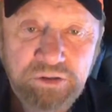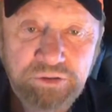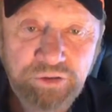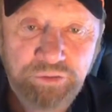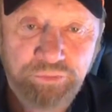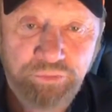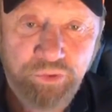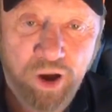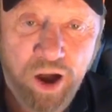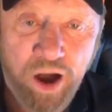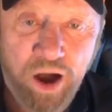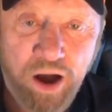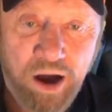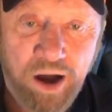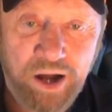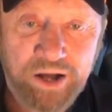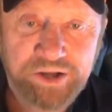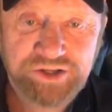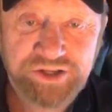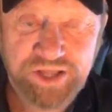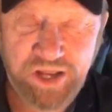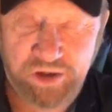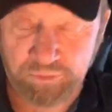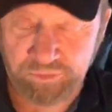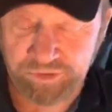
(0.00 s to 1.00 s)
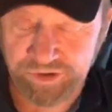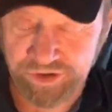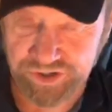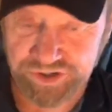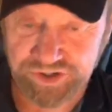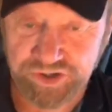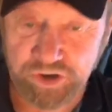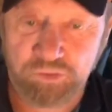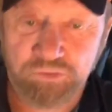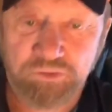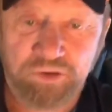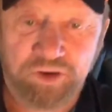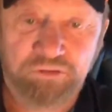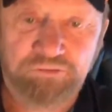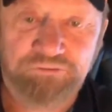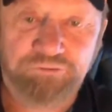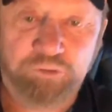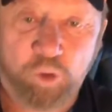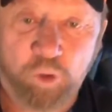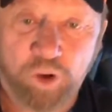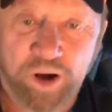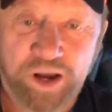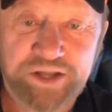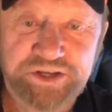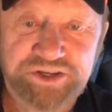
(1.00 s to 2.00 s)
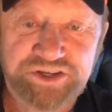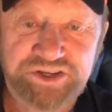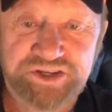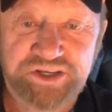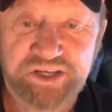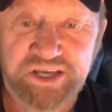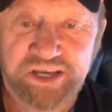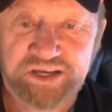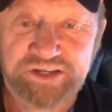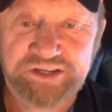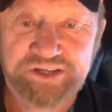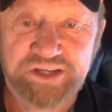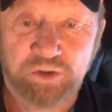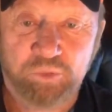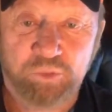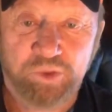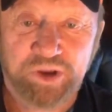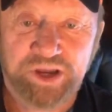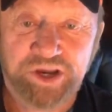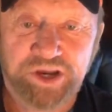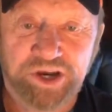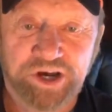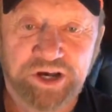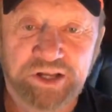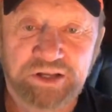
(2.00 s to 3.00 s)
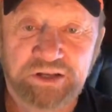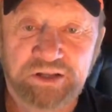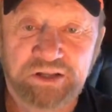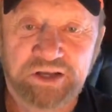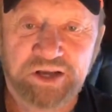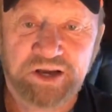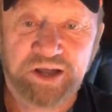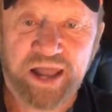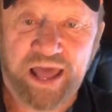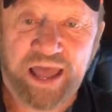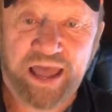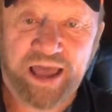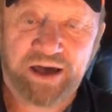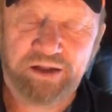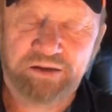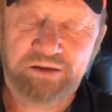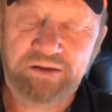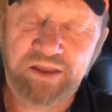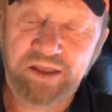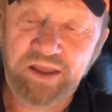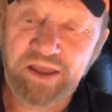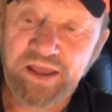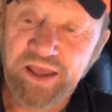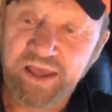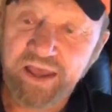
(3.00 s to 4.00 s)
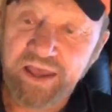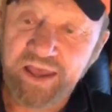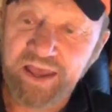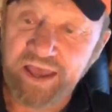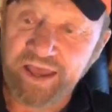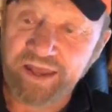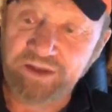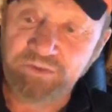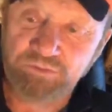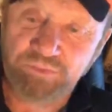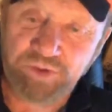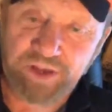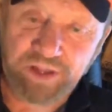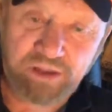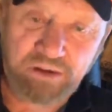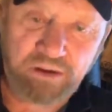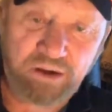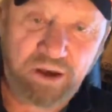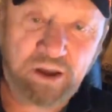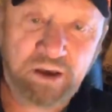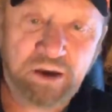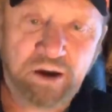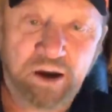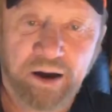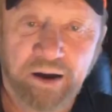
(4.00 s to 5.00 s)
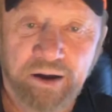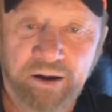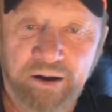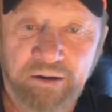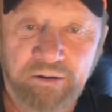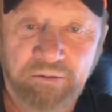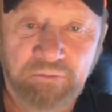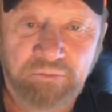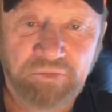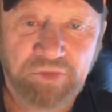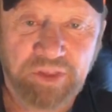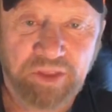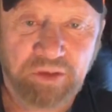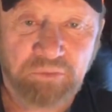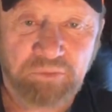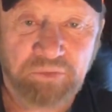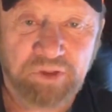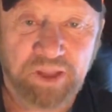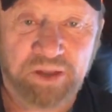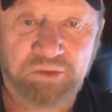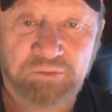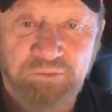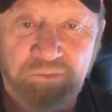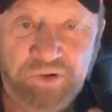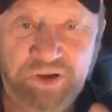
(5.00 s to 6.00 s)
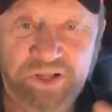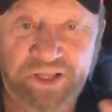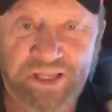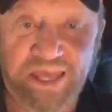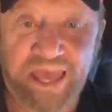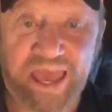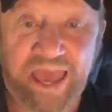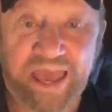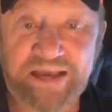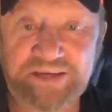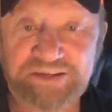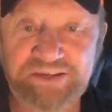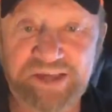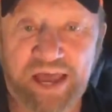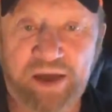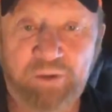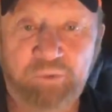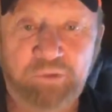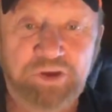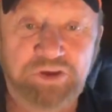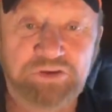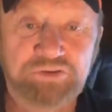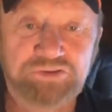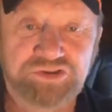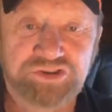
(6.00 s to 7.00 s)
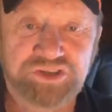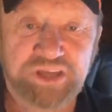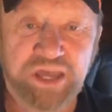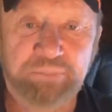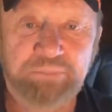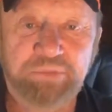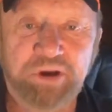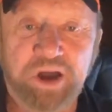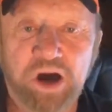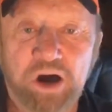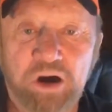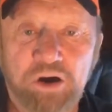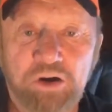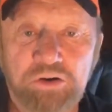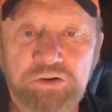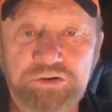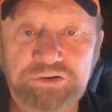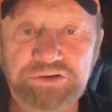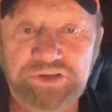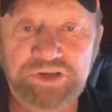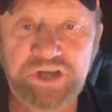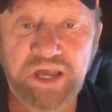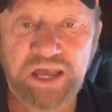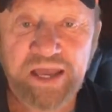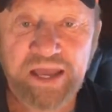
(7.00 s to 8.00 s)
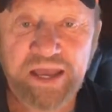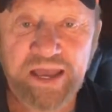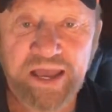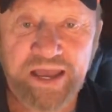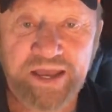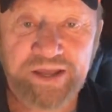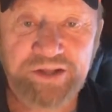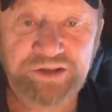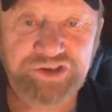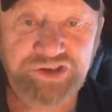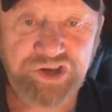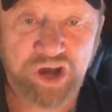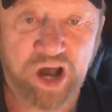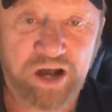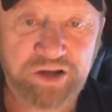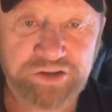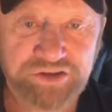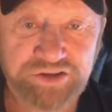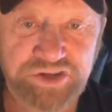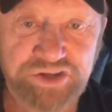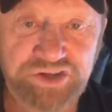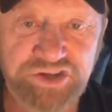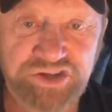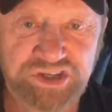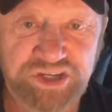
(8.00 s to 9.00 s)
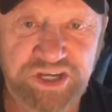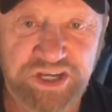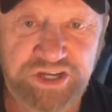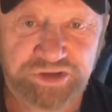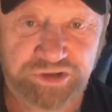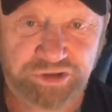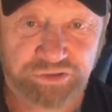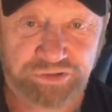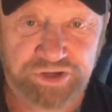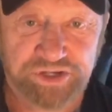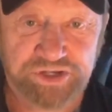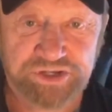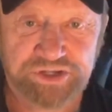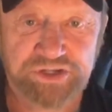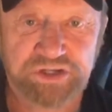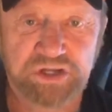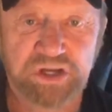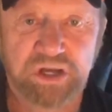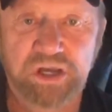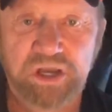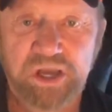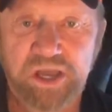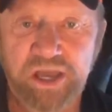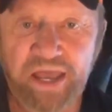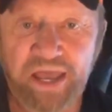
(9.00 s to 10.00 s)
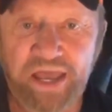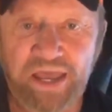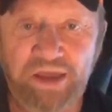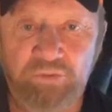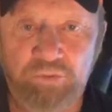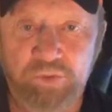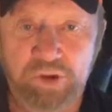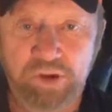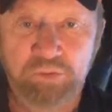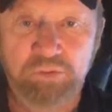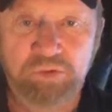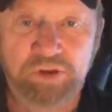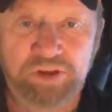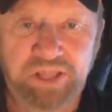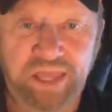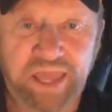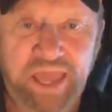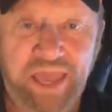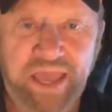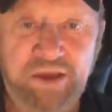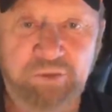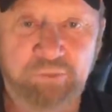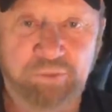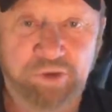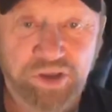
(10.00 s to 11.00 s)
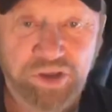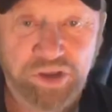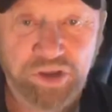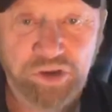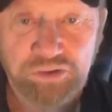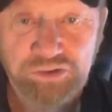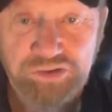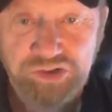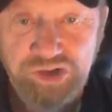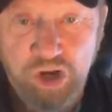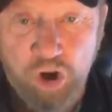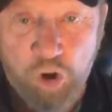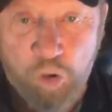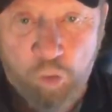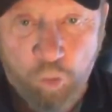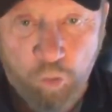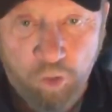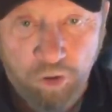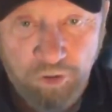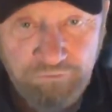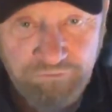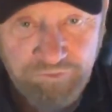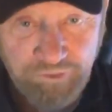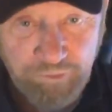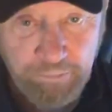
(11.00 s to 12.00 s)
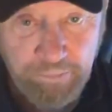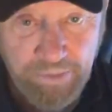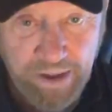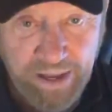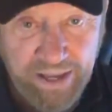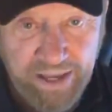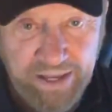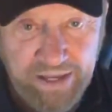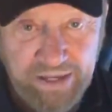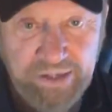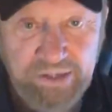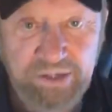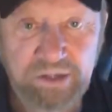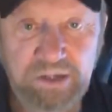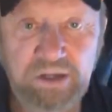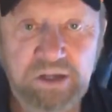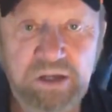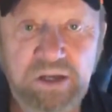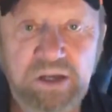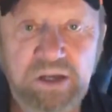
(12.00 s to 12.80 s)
the rods that were just on little forked sticks that we cut out, and we'd cast out, we used Zebcos and Johnson Centuries, and we used corn for bait,